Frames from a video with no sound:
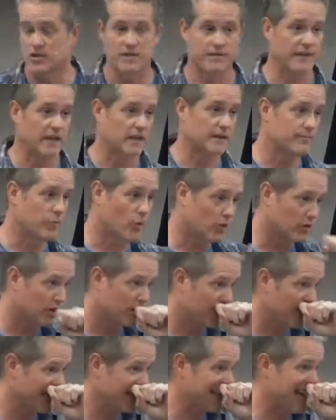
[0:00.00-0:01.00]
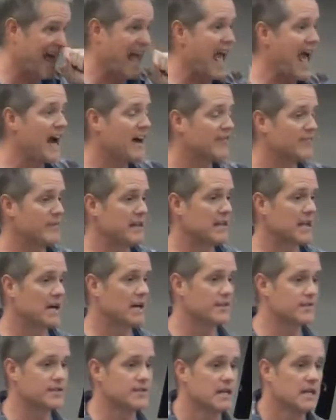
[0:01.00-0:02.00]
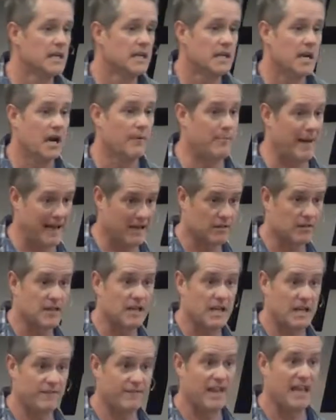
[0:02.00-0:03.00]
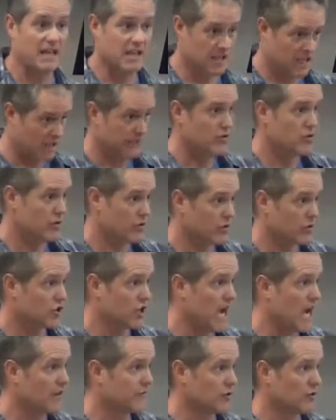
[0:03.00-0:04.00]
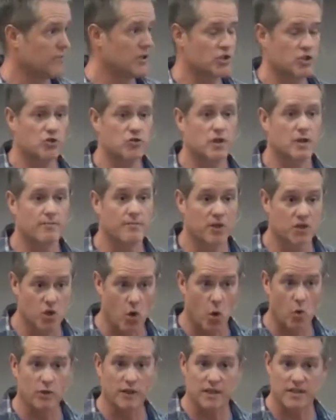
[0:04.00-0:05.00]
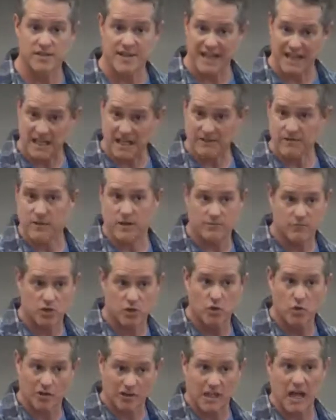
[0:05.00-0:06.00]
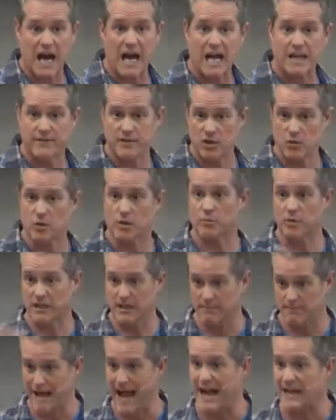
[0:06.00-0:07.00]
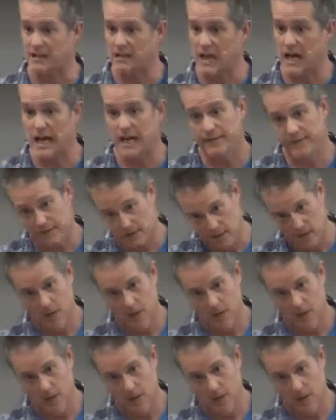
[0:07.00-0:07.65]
It's a very important thing to have, because a parent, if they give you their child for a mission trip, the goal is they give them to you alive and you want to bring them back alive.